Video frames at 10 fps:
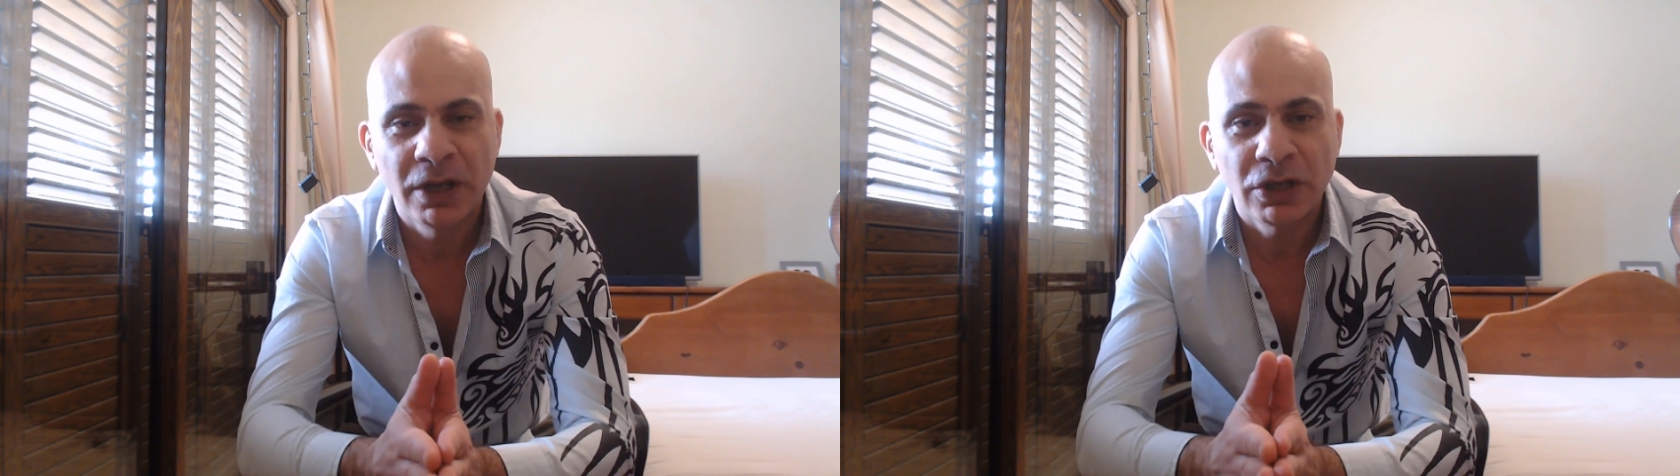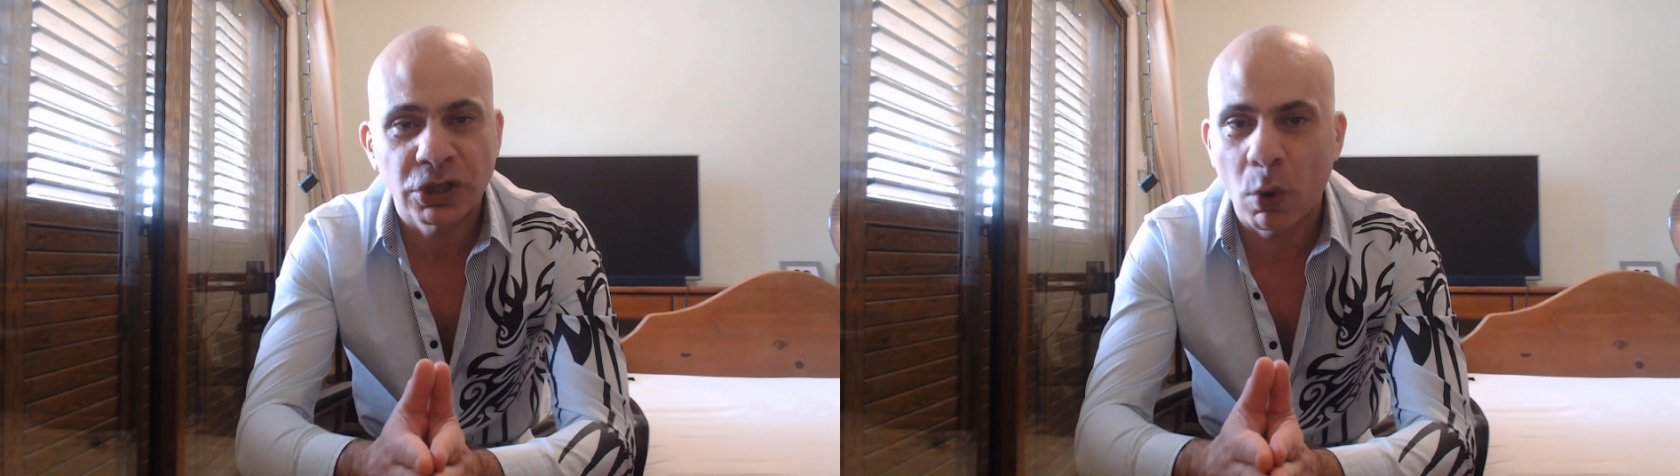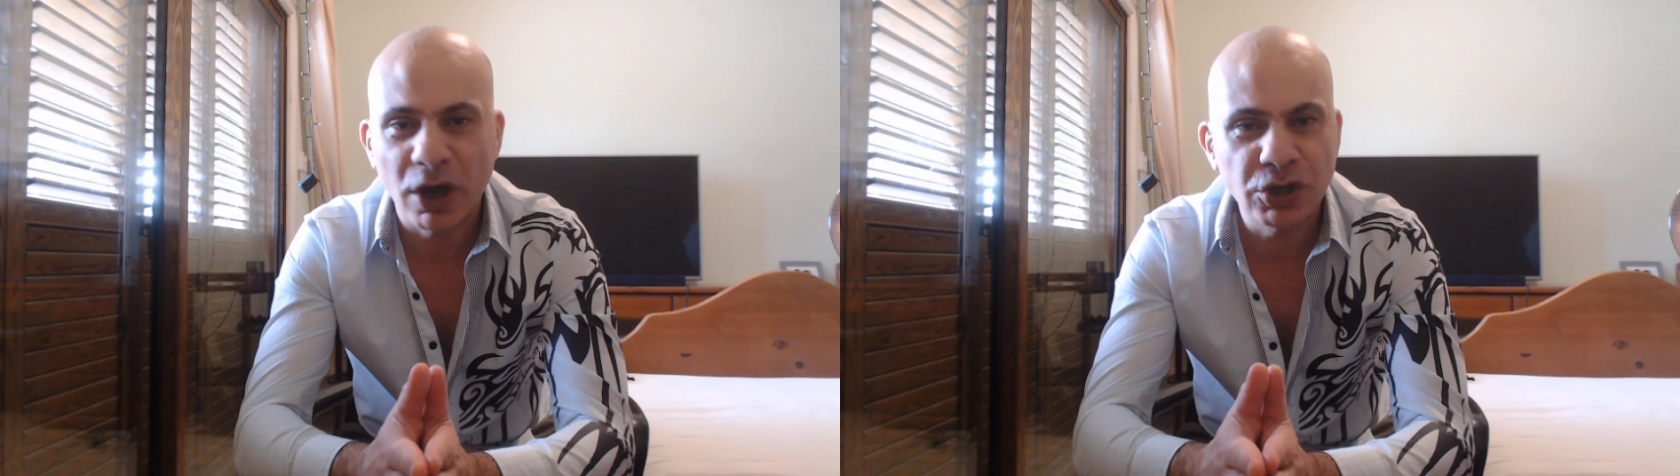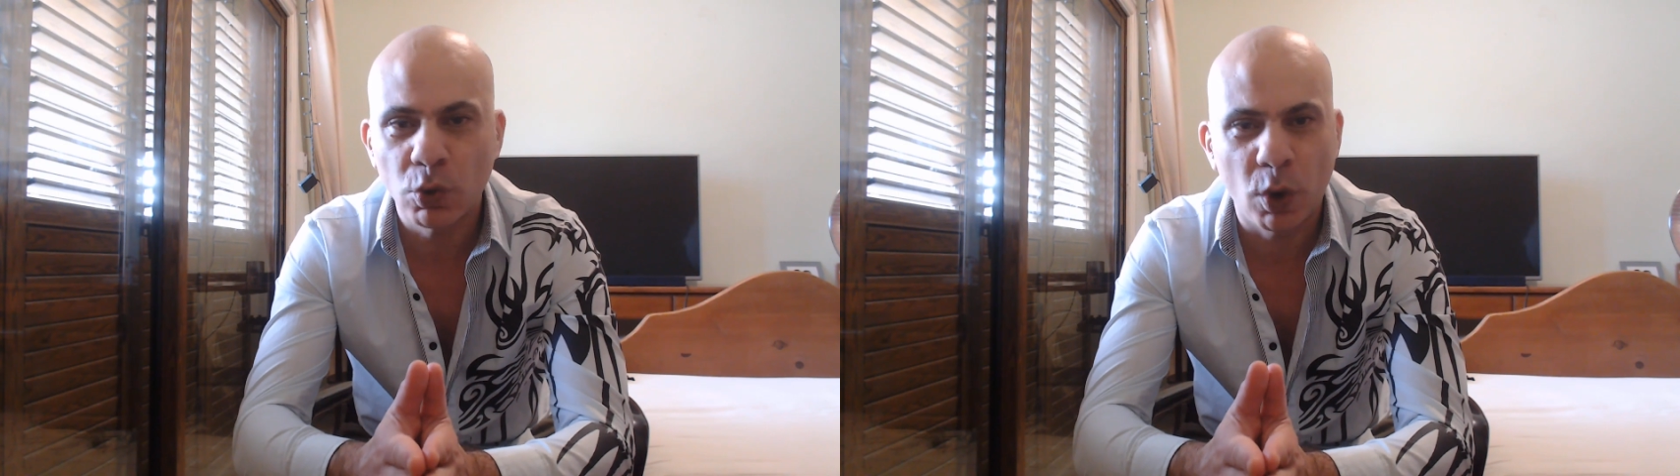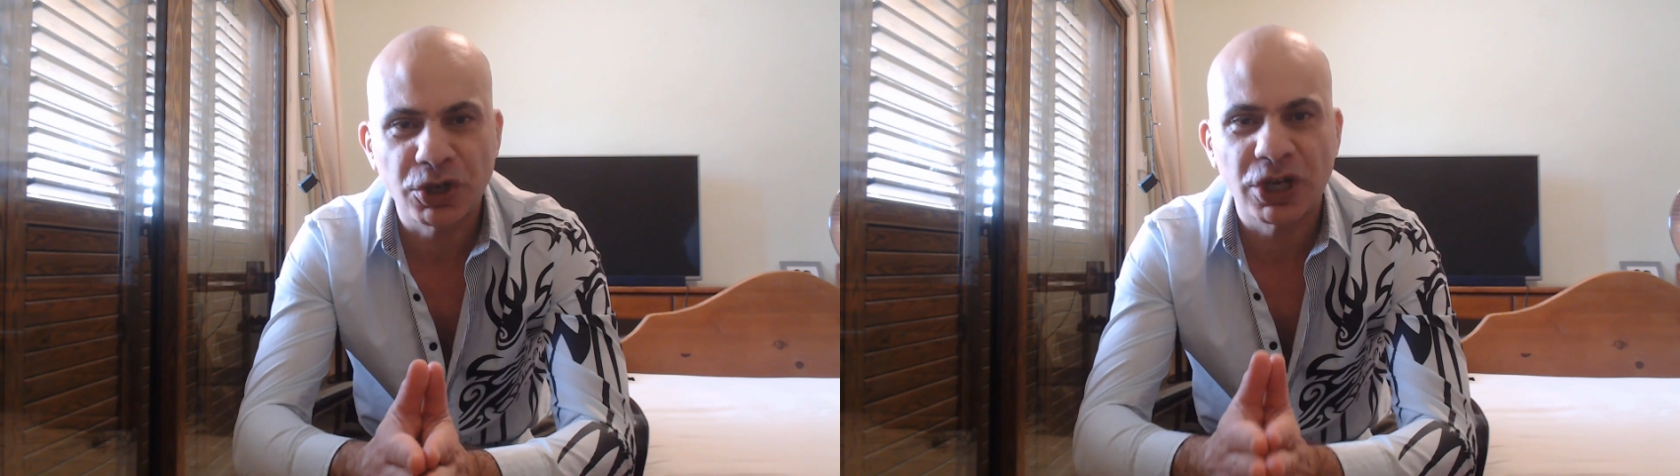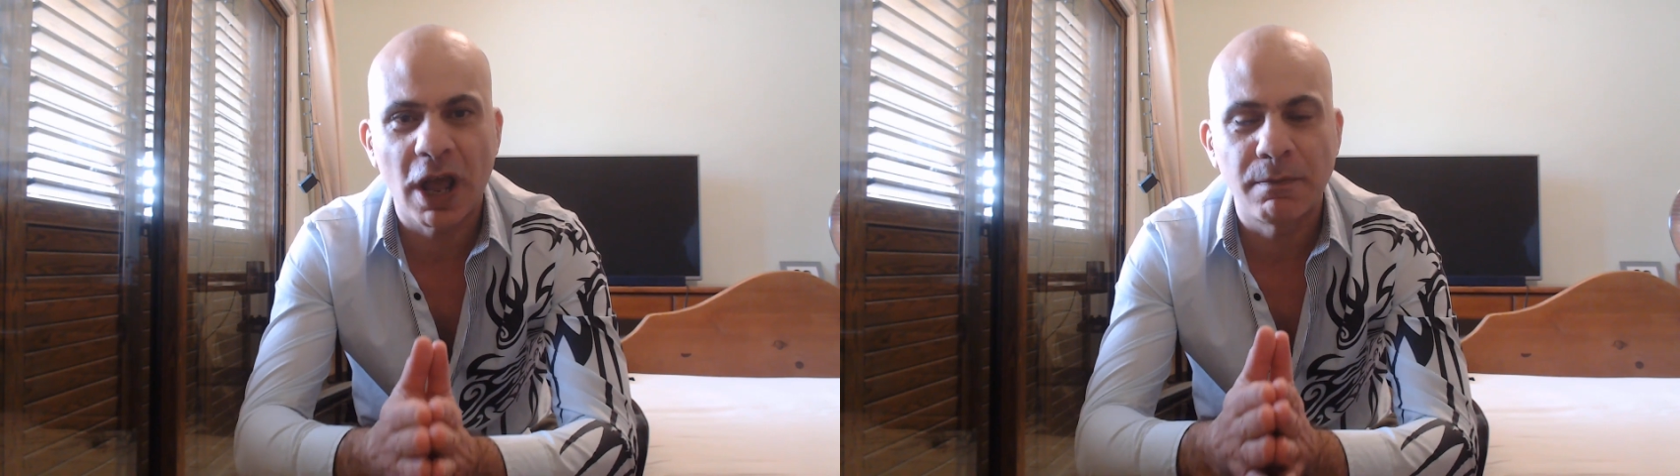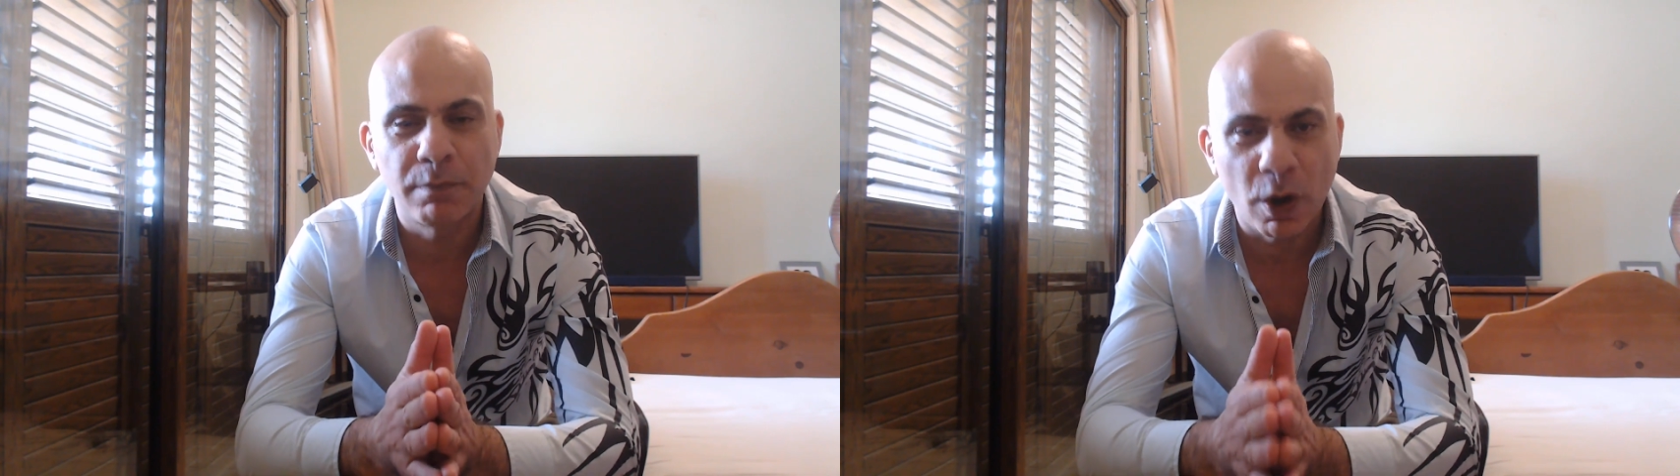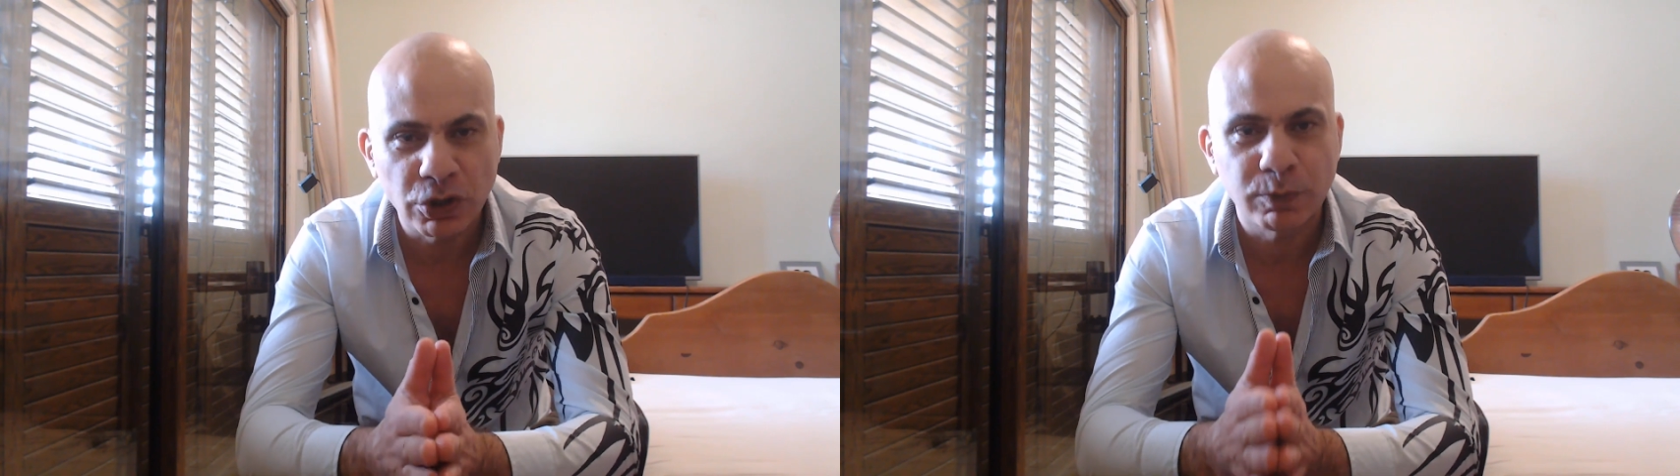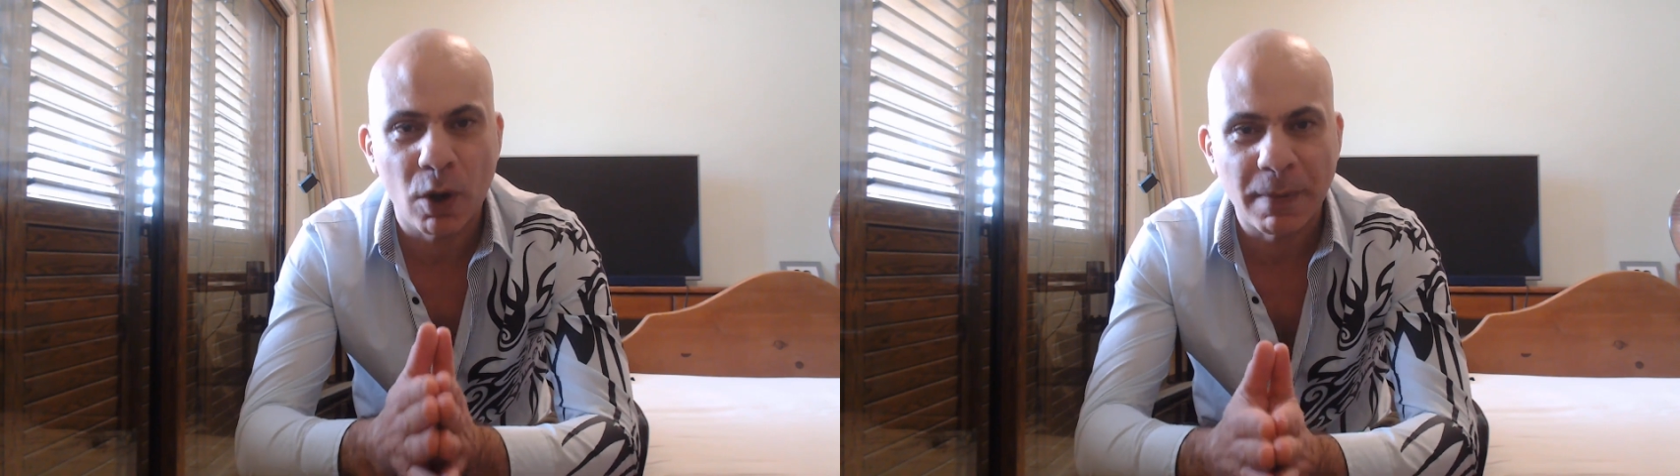So I shall watch it a multiple